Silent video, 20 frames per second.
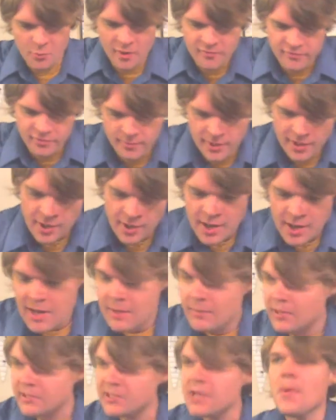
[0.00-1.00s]
one for me,
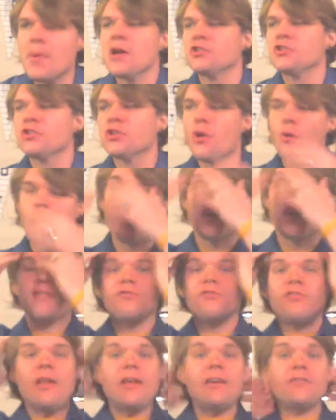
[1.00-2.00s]
because I'm actually going on a
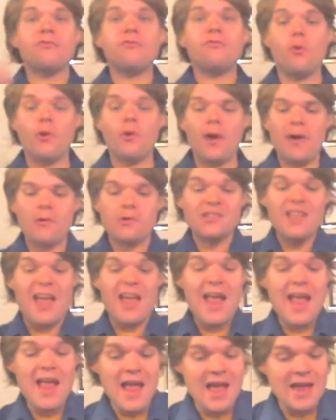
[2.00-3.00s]
flight in four hours,
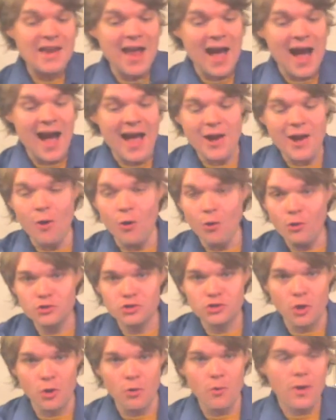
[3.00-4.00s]
and I
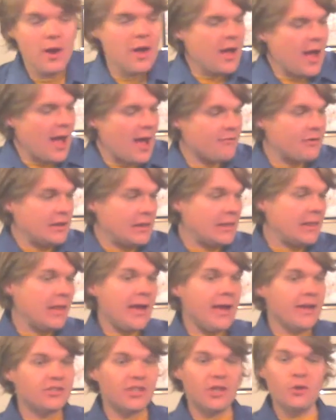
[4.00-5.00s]
also have
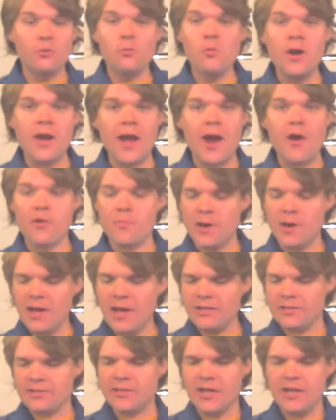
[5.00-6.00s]
class in one hour, but
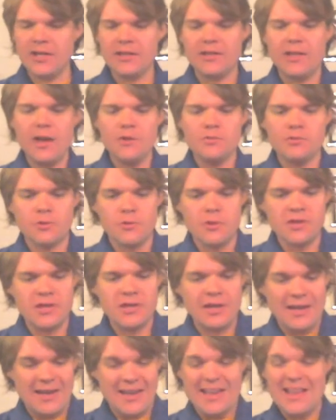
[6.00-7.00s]
I decided that I was going
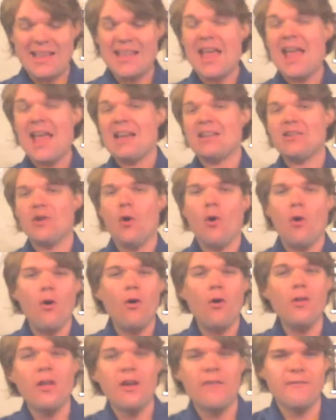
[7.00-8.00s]
to negate
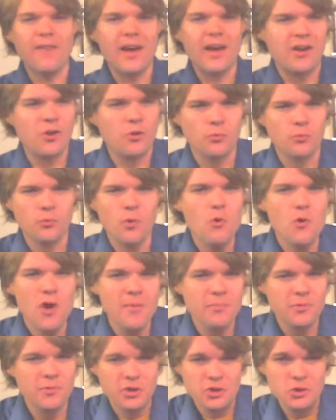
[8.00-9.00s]
all of my
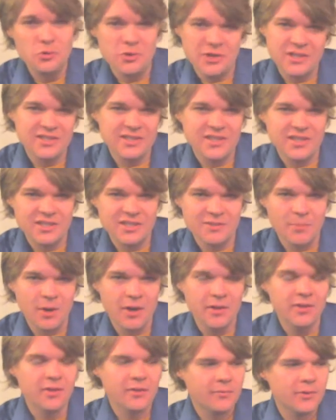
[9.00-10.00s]
grown-up duties this
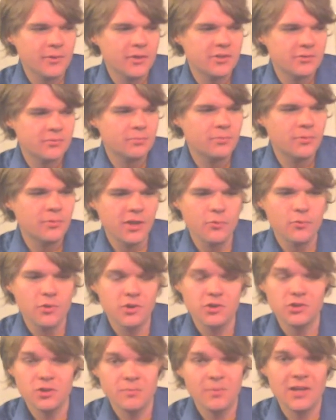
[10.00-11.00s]
month, which really
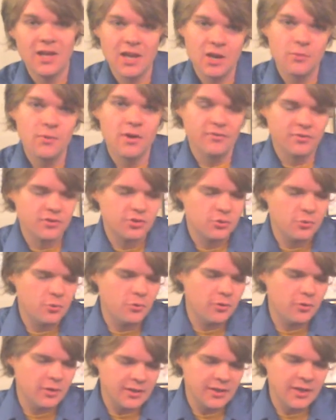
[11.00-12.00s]
we should be getting ready for
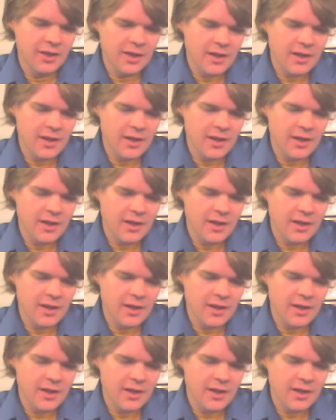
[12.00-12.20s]
school and